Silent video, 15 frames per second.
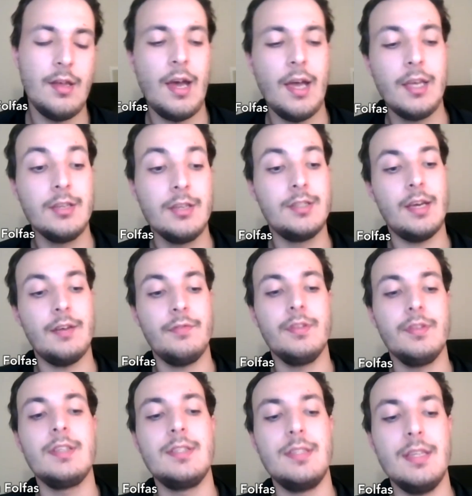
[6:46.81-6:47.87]
I could
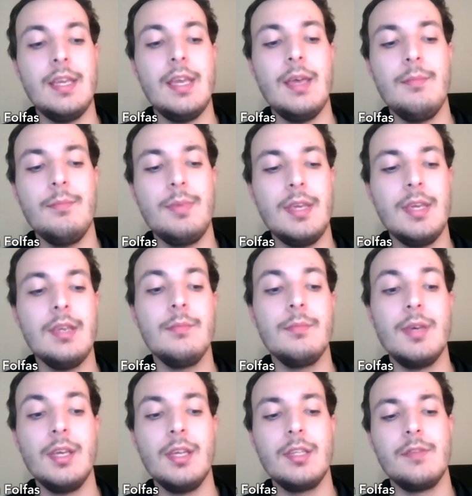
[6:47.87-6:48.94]
definitely see him being
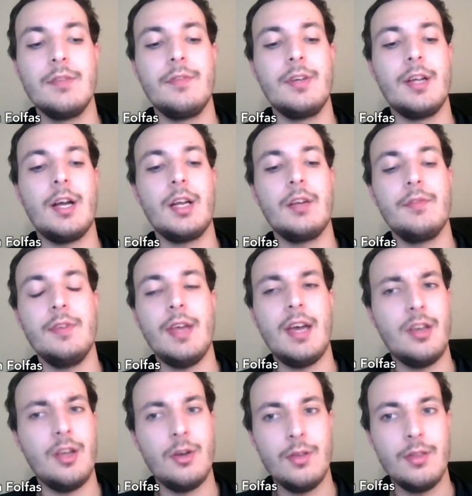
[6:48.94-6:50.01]
big into photography. I
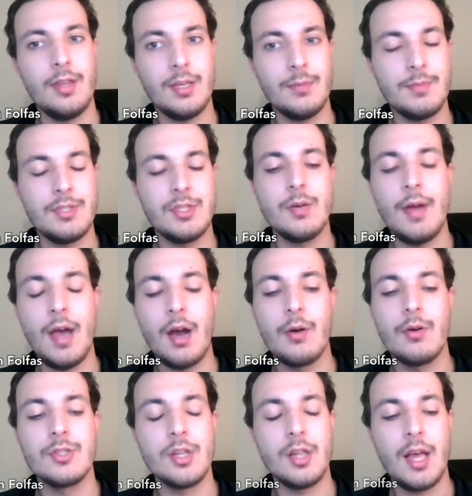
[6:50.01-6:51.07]
know he liked Mr.
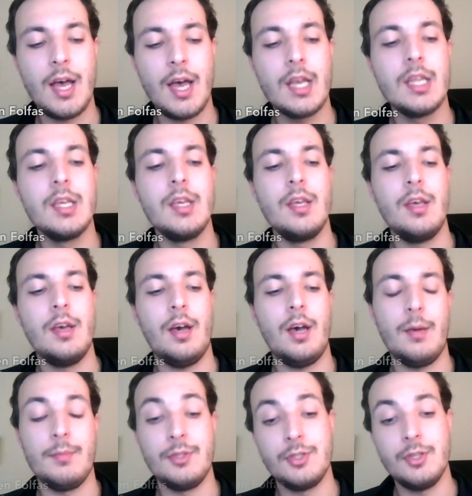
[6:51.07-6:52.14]
Bowers a lot,
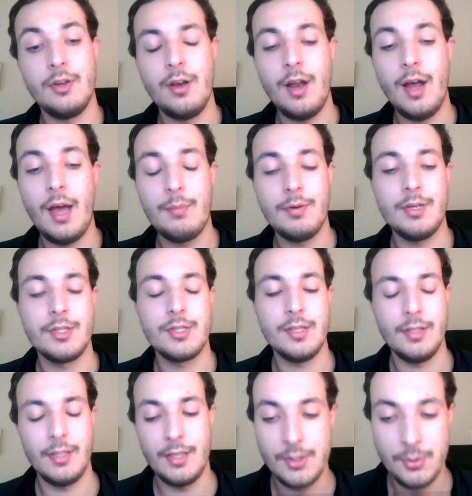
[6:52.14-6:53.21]
um, and so did I
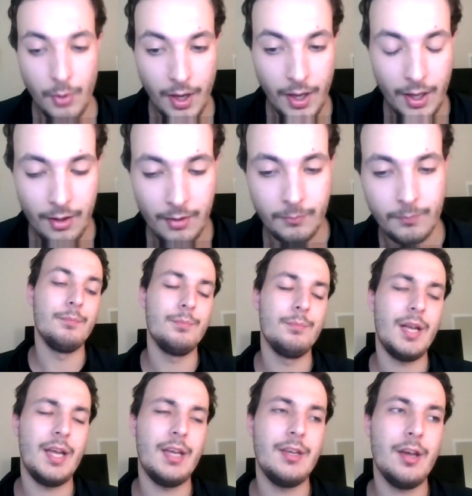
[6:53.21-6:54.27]
personally as well.
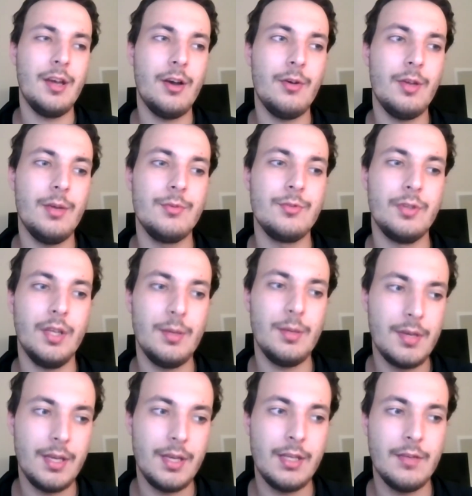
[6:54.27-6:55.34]
But I know he was really
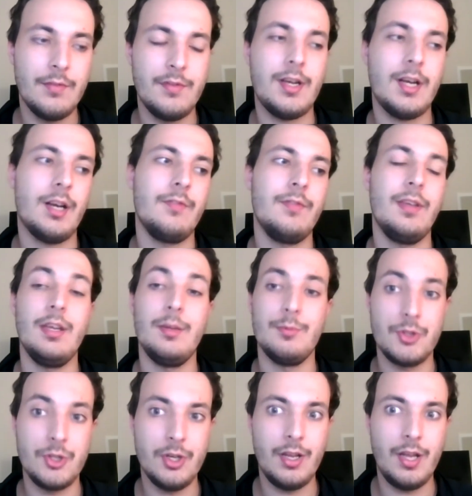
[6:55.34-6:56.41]
big into photography and he
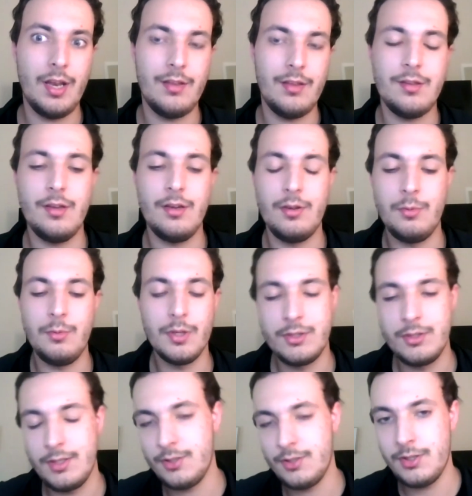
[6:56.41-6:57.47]
was good at it too. He
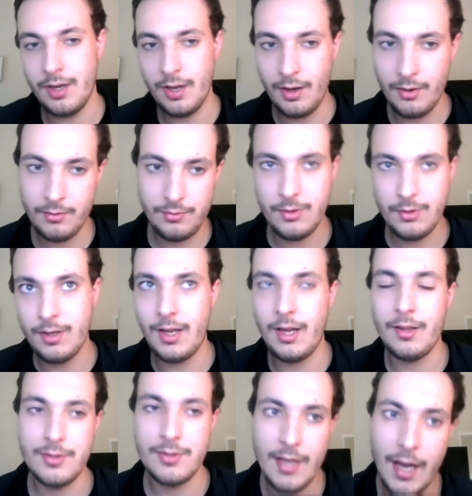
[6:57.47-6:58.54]
wasn't just, you know, doing it
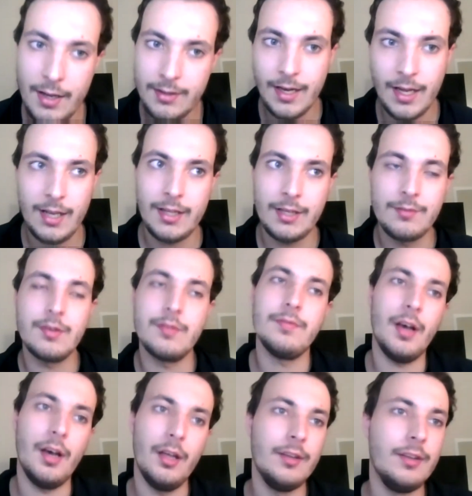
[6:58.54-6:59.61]
on the side kind of like for
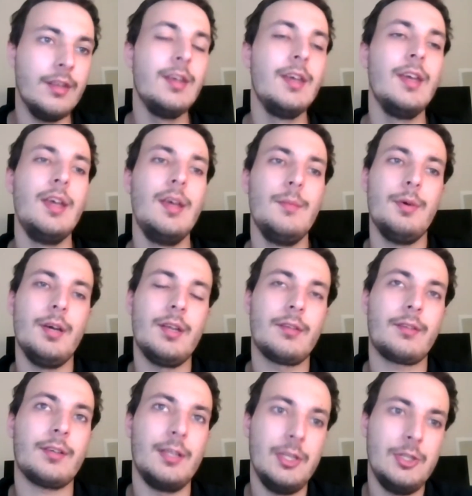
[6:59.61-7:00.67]
fun, but
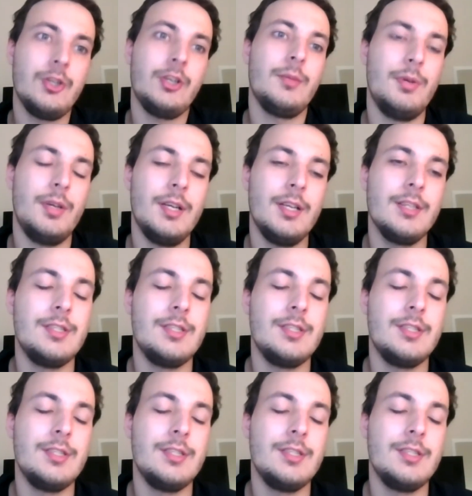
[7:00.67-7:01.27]
he took it pretty